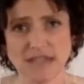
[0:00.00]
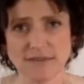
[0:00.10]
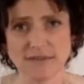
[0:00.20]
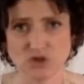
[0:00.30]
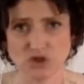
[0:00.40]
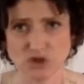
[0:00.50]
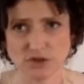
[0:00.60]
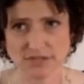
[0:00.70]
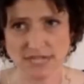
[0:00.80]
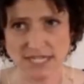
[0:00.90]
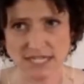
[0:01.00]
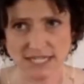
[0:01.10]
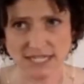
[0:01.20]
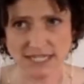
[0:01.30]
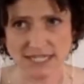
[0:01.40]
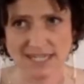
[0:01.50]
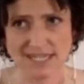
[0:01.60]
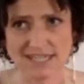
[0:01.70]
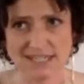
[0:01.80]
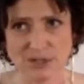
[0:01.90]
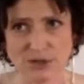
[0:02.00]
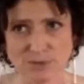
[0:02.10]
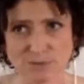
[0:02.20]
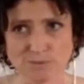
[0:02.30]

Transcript: have those sugars in it. So